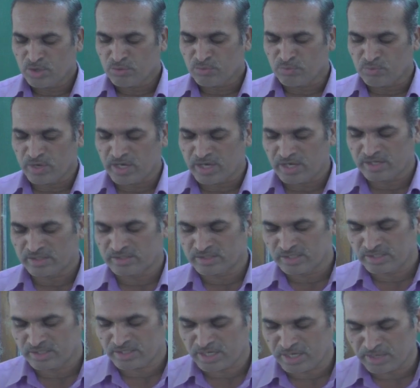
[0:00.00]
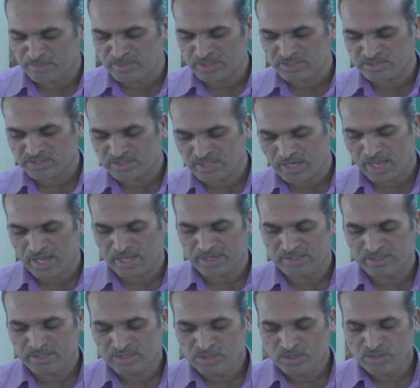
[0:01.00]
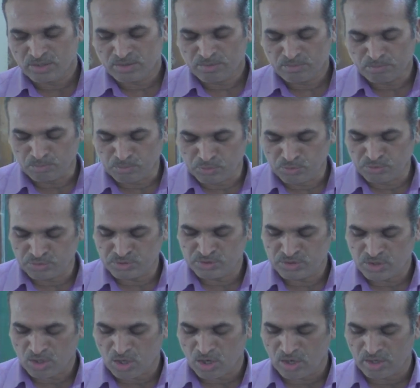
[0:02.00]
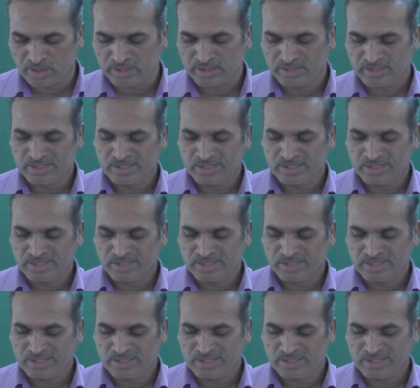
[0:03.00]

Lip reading: where the chemist can boost or